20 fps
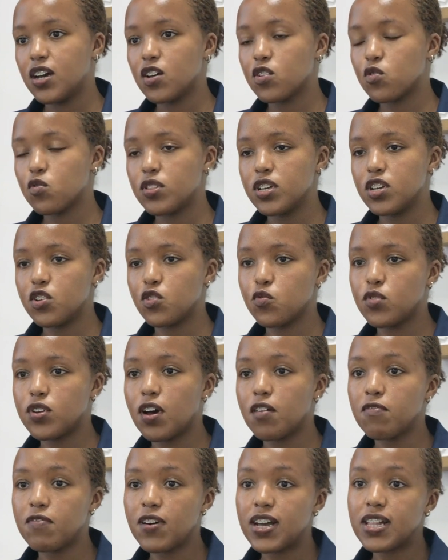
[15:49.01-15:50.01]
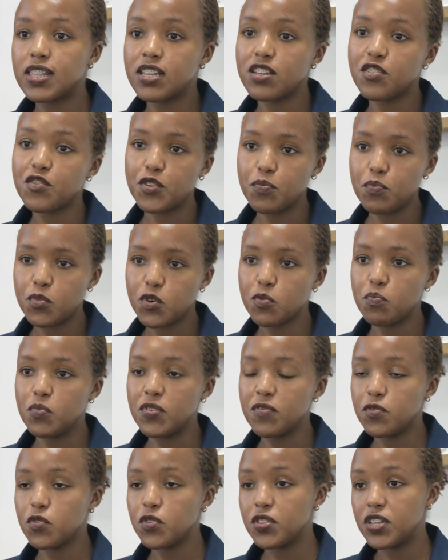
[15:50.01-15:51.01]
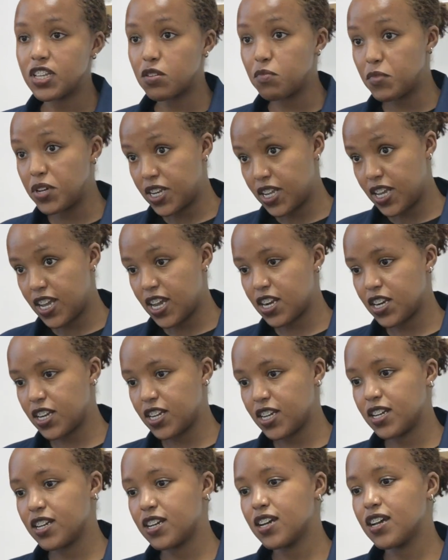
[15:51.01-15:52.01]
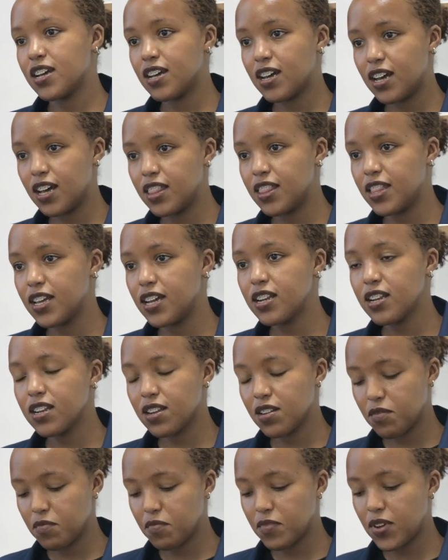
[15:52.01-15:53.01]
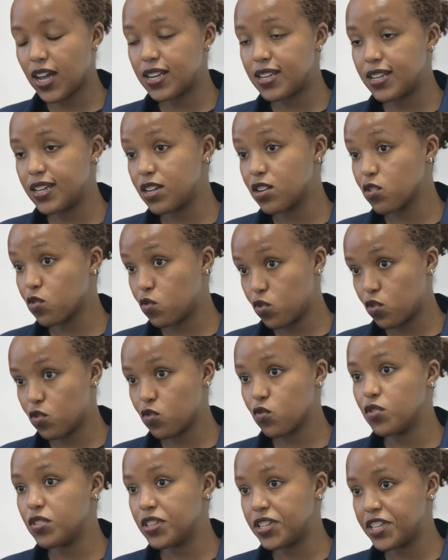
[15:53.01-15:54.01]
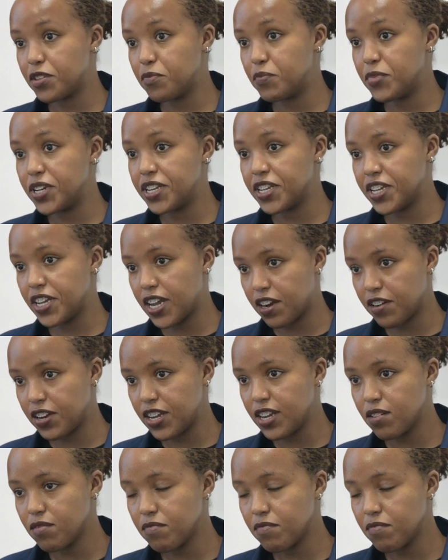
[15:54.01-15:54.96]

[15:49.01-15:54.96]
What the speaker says: So they should have filed this report before this main hearing and then attend court on this main hearing.